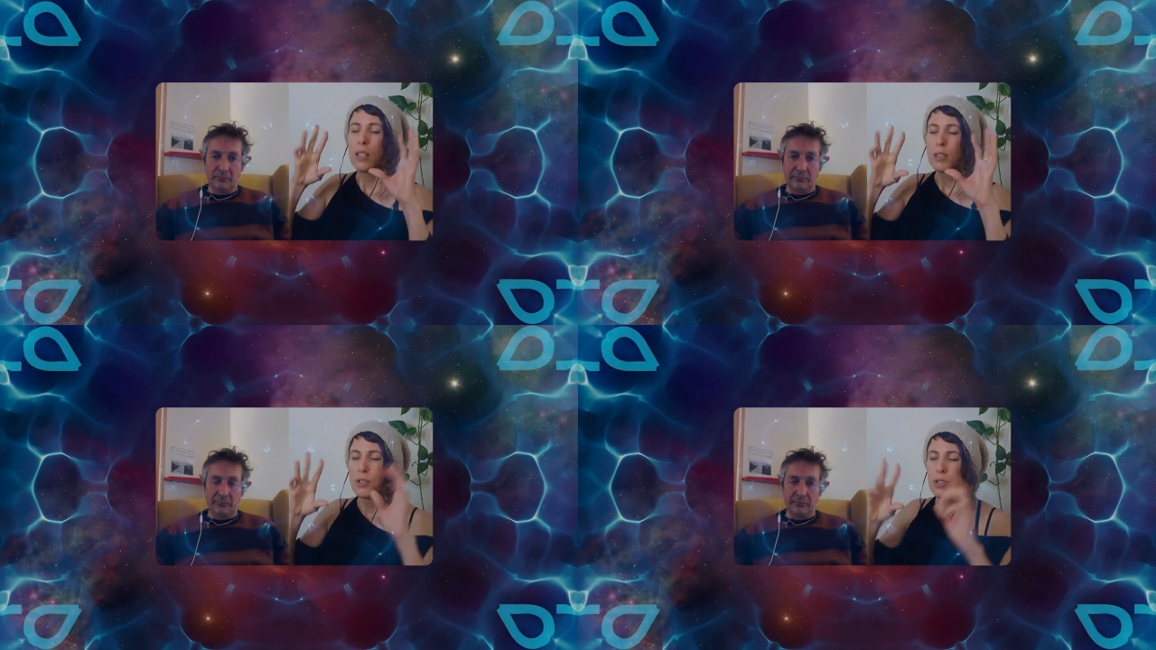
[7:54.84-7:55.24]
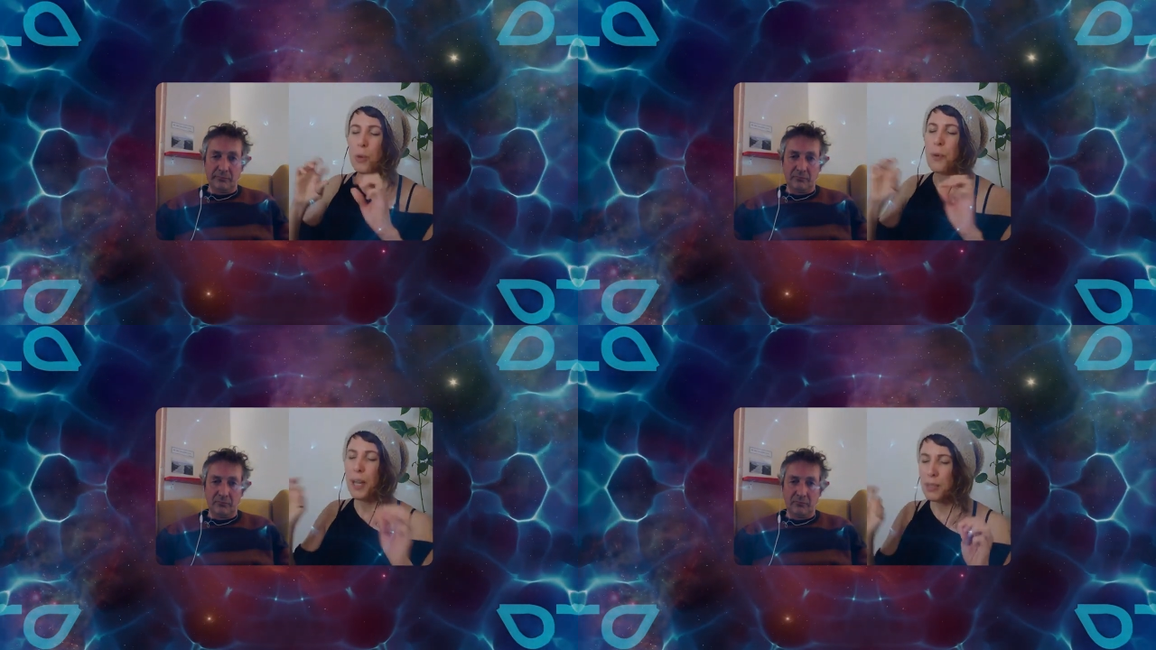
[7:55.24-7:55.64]
Speaker 1: So
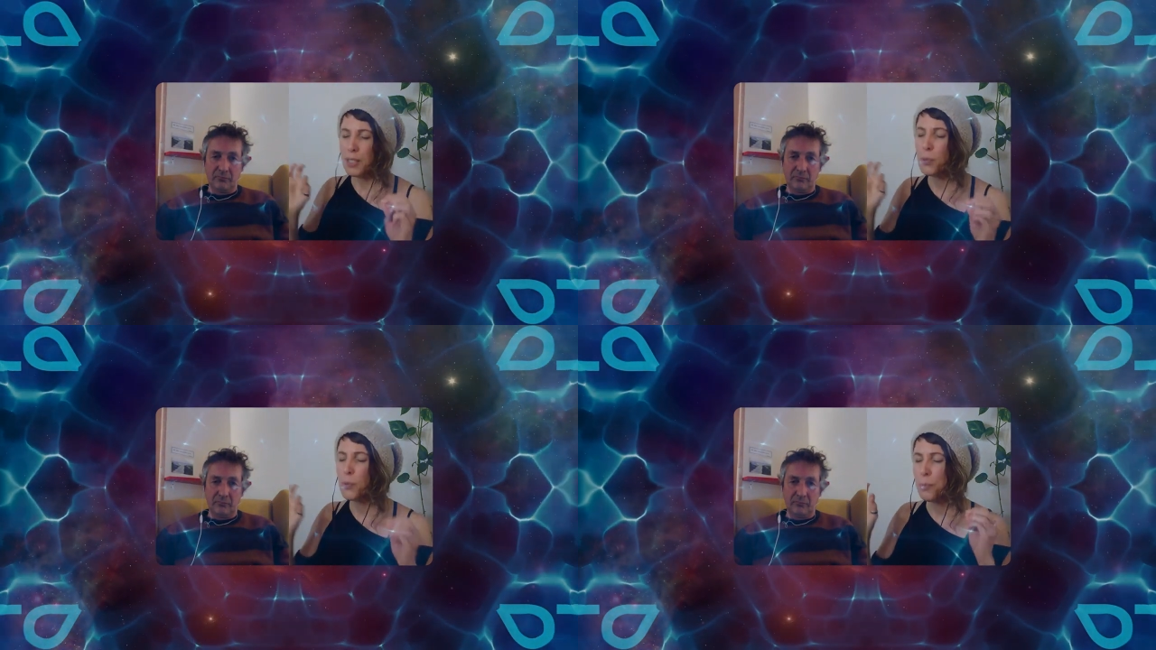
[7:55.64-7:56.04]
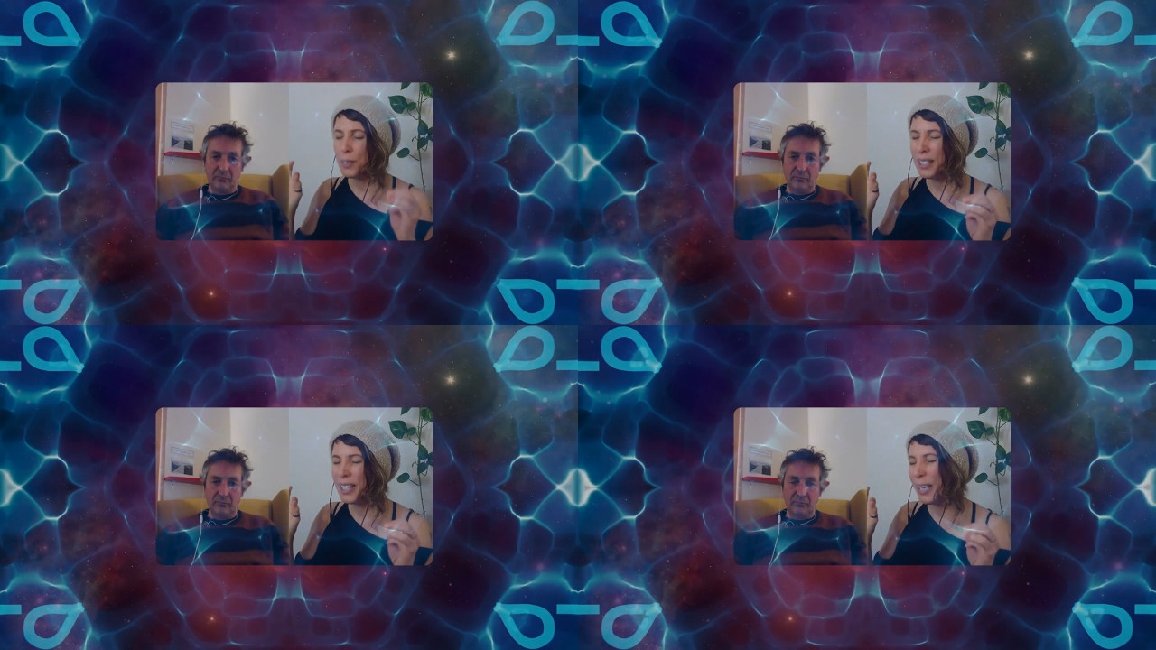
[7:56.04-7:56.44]
perhaps this would
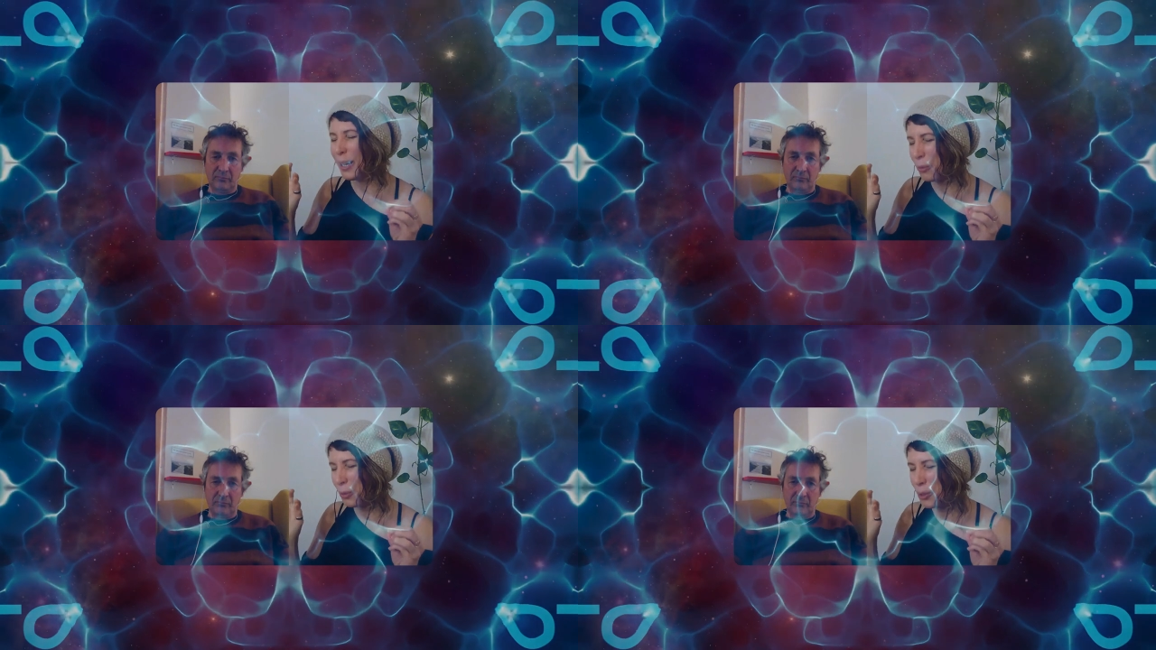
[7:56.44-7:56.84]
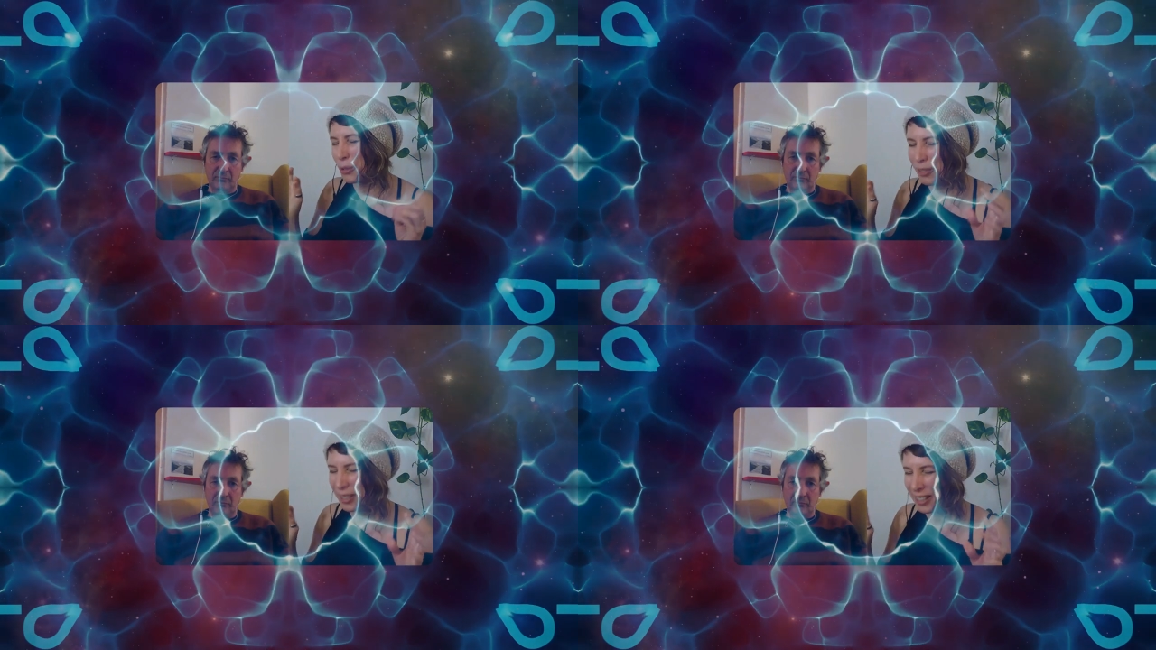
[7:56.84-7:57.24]
be a route
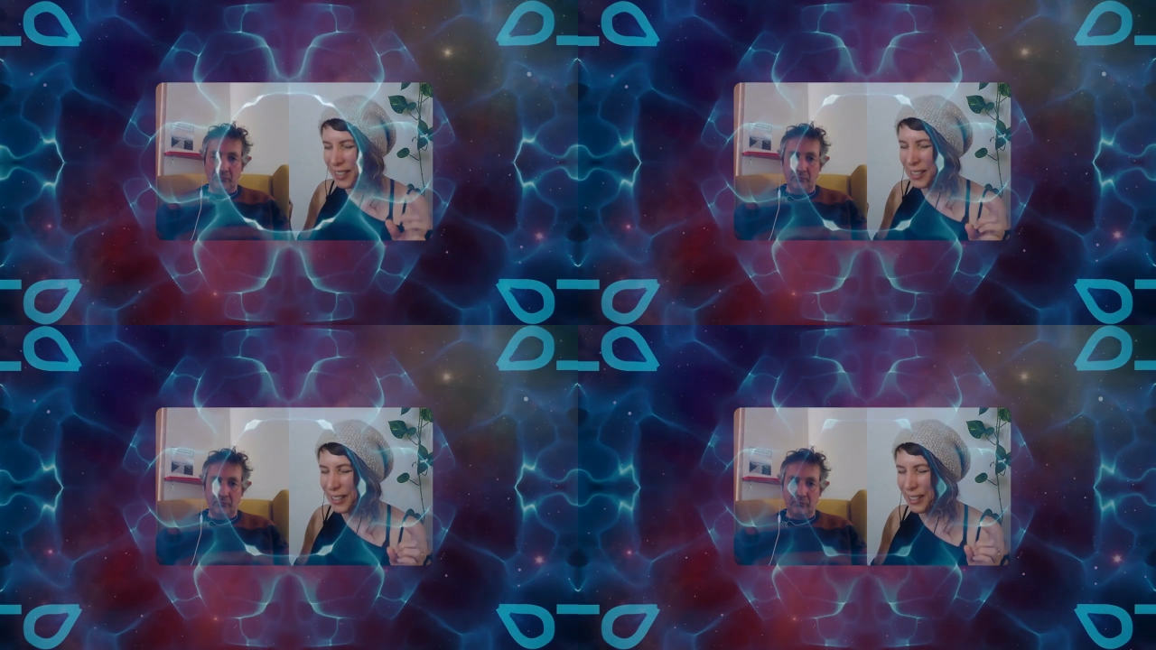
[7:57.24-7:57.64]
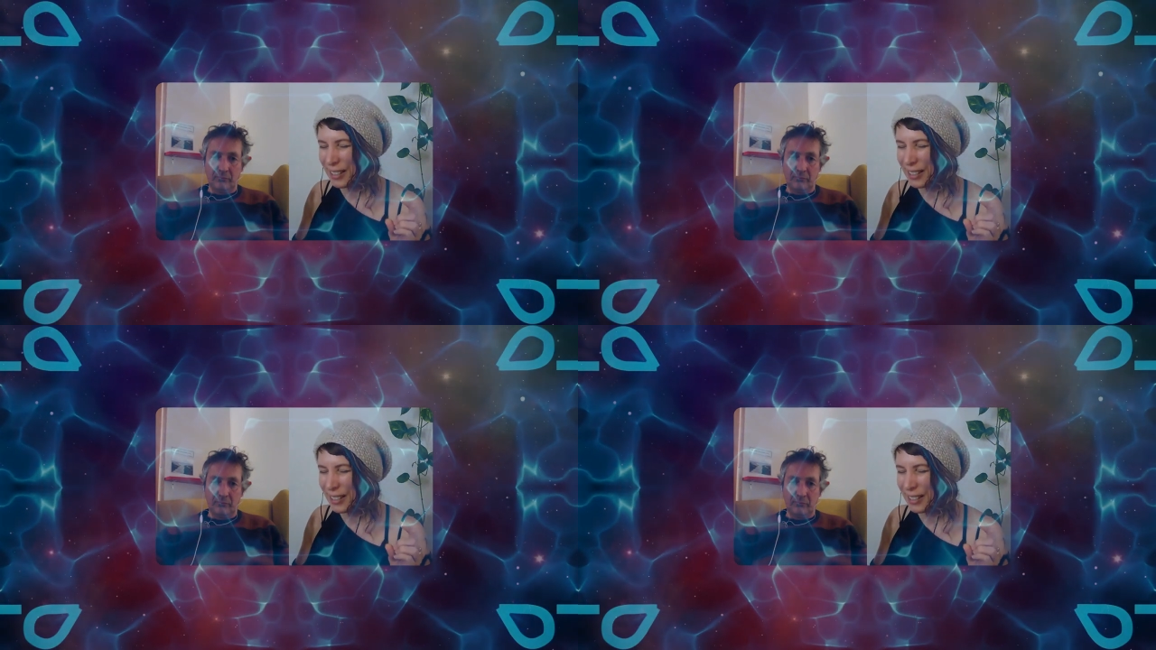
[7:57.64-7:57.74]
of least